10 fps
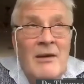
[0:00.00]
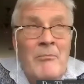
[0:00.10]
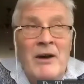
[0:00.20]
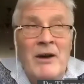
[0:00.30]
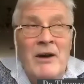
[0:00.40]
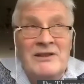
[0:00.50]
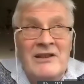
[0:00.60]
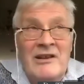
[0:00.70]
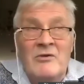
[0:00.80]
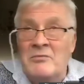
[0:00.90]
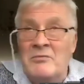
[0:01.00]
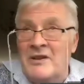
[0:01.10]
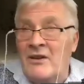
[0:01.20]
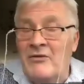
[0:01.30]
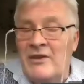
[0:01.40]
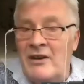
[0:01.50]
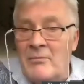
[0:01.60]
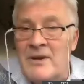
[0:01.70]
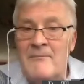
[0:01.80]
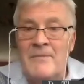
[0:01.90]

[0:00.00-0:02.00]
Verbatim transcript: about multilingualism in psychotherapy.